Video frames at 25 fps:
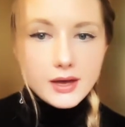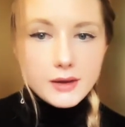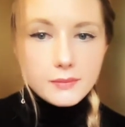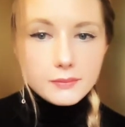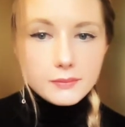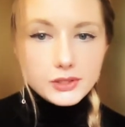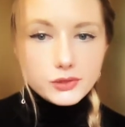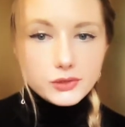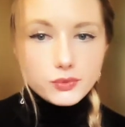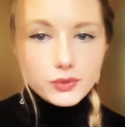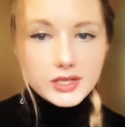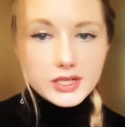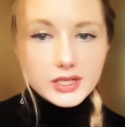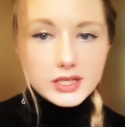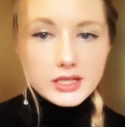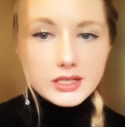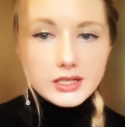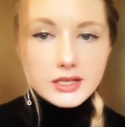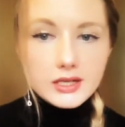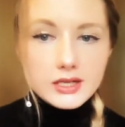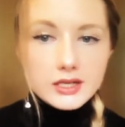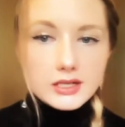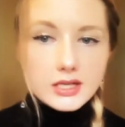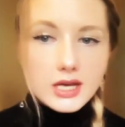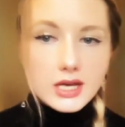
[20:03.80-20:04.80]
between
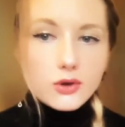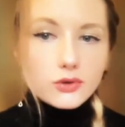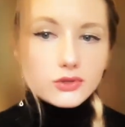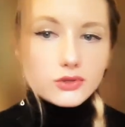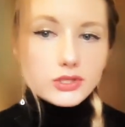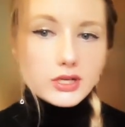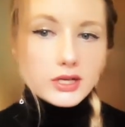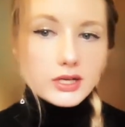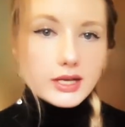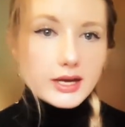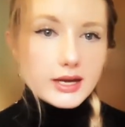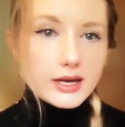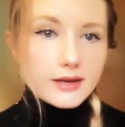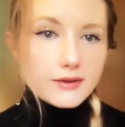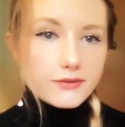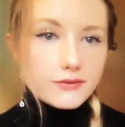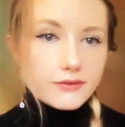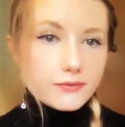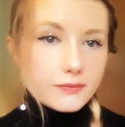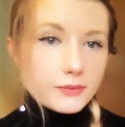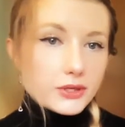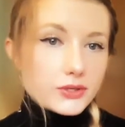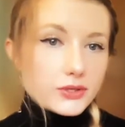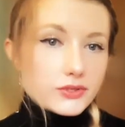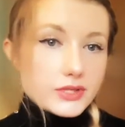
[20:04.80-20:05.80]
inner and outer life,
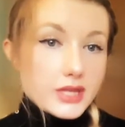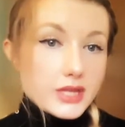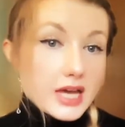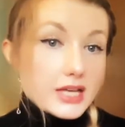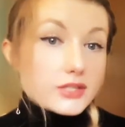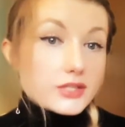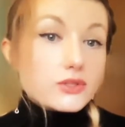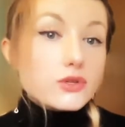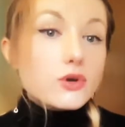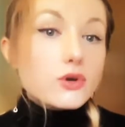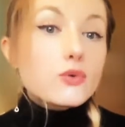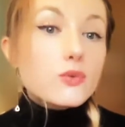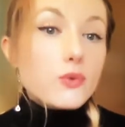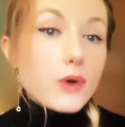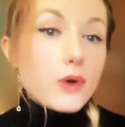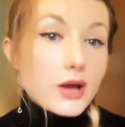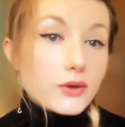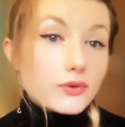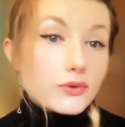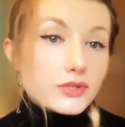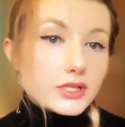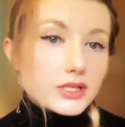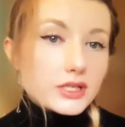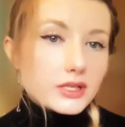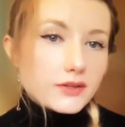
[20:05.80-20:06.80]
because there's no
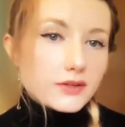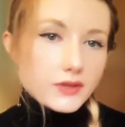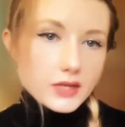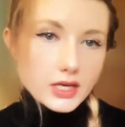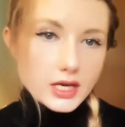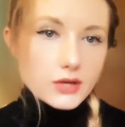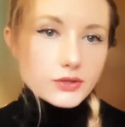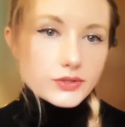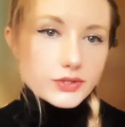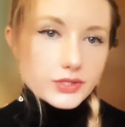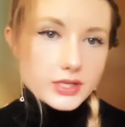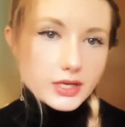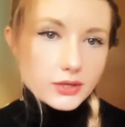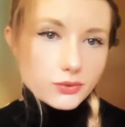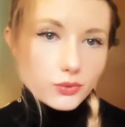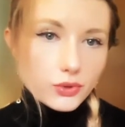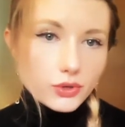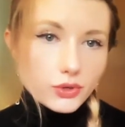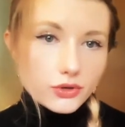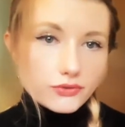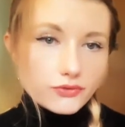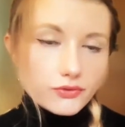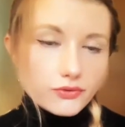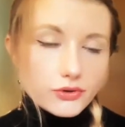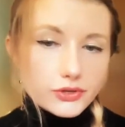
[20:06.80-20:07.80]
grounding in the outside
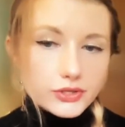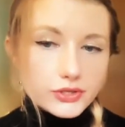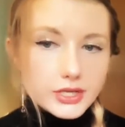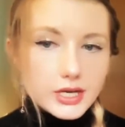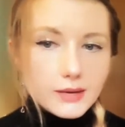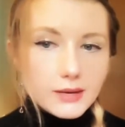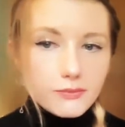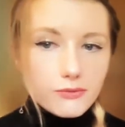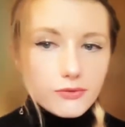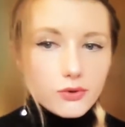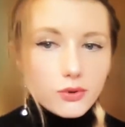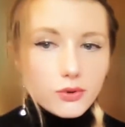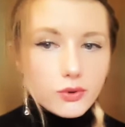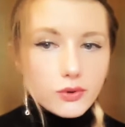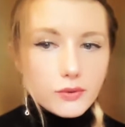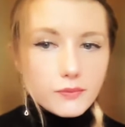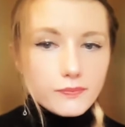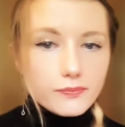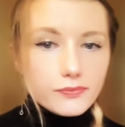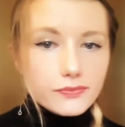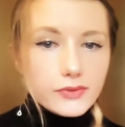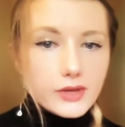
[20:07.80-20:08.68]
world for a type 4.